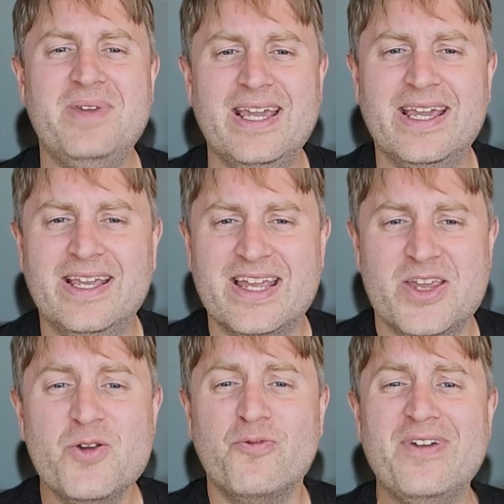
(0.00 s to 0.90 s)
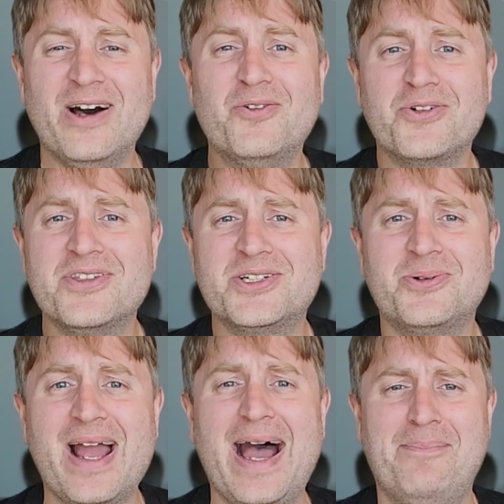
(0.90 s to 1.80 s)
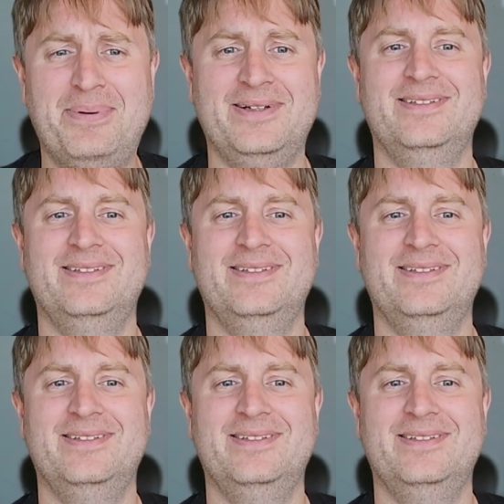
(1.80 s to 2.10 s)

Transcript: me, you fell for the trap.